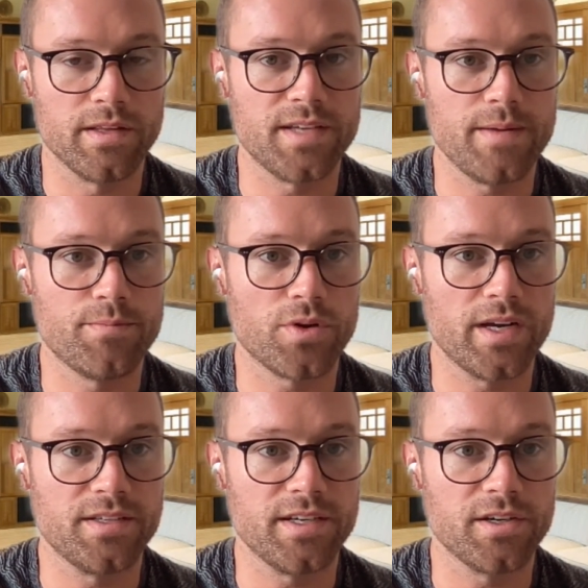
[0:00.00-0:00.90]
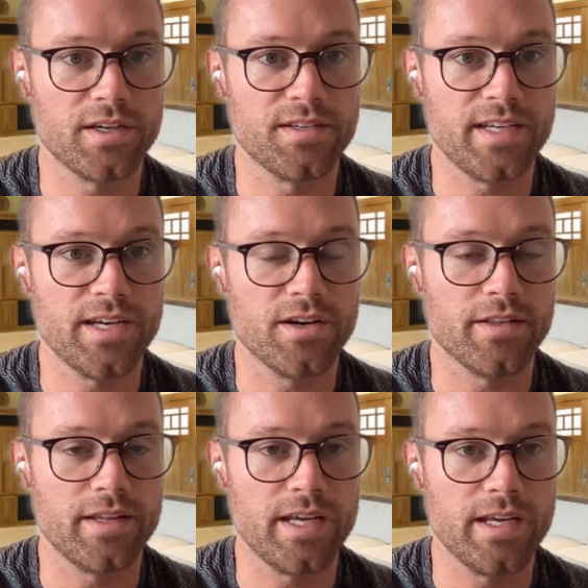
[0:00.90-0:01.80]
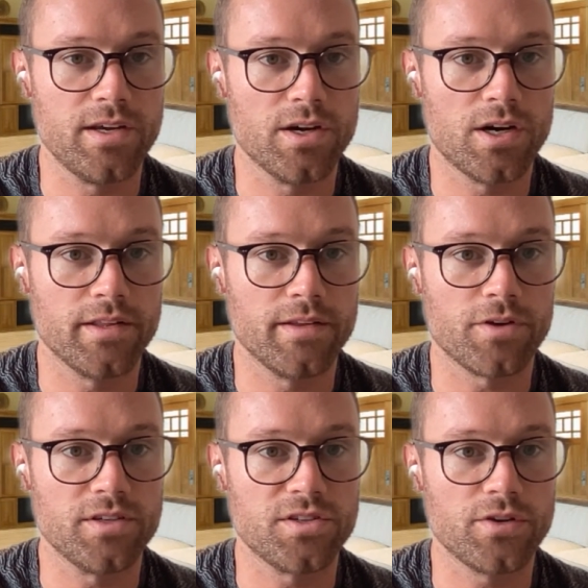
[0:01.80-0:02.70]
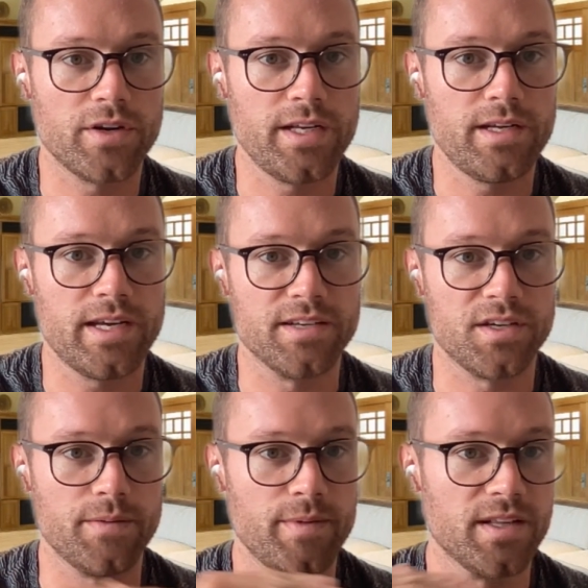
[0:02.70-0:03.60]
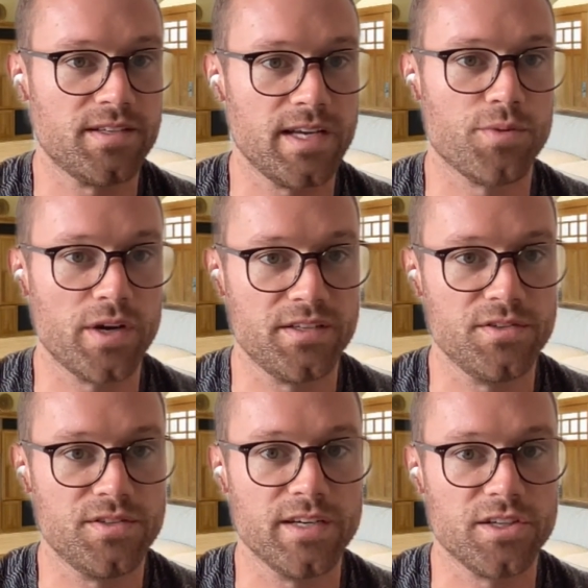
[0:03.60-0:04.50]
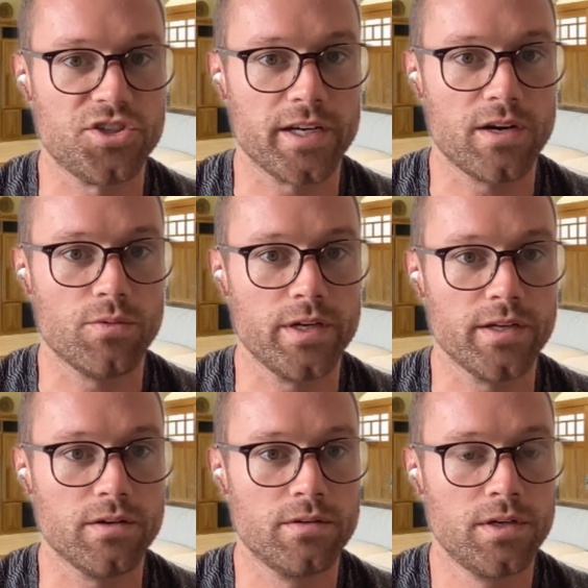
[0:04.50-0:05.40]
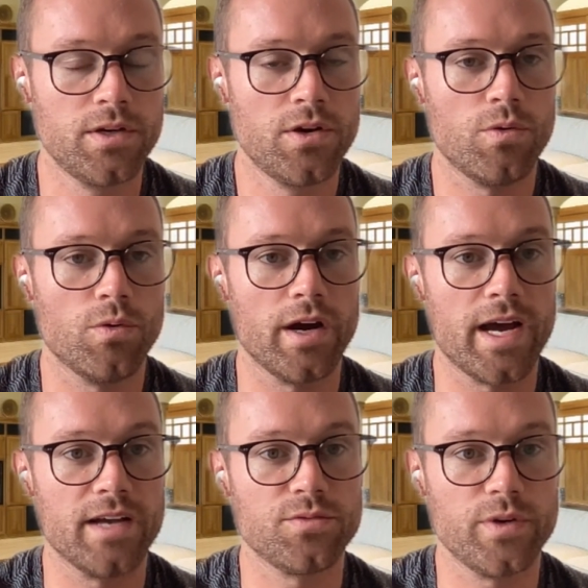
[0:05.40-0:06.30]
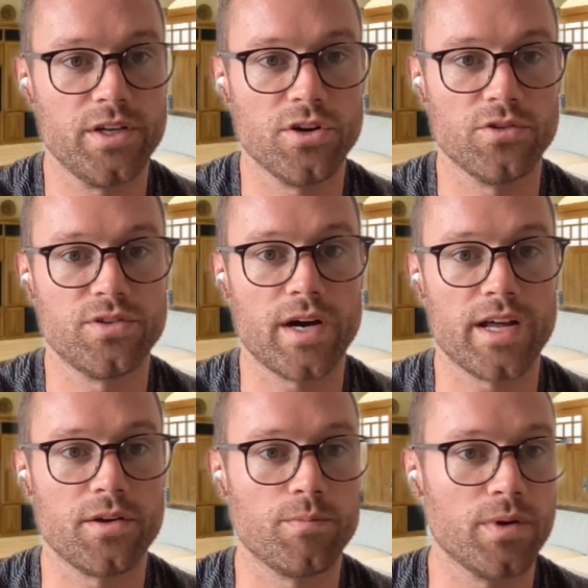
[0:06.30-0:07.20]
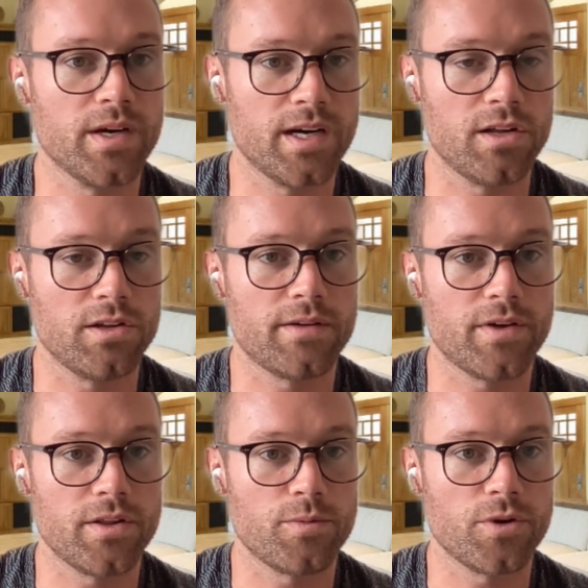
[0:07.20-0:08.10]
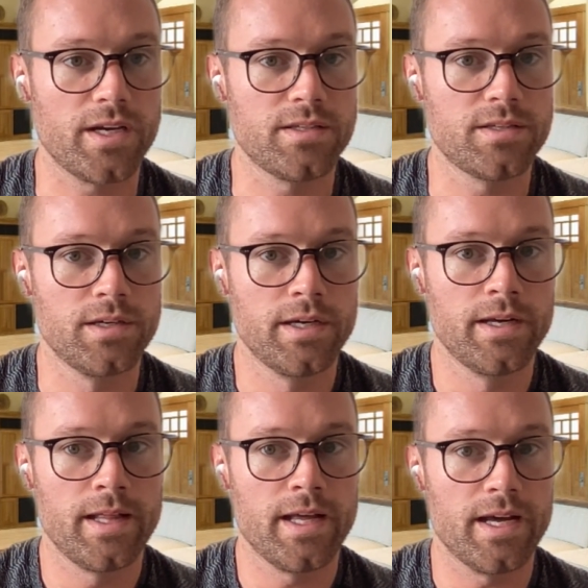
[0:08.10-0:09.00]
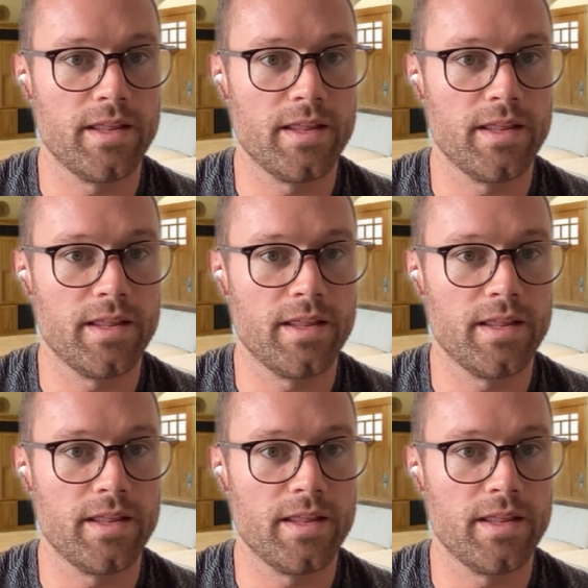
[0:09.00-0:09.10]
the same price that you're going to see on the front screen is going to be the same price you see on the checkout window. Whereas when you go to a lot of other brands,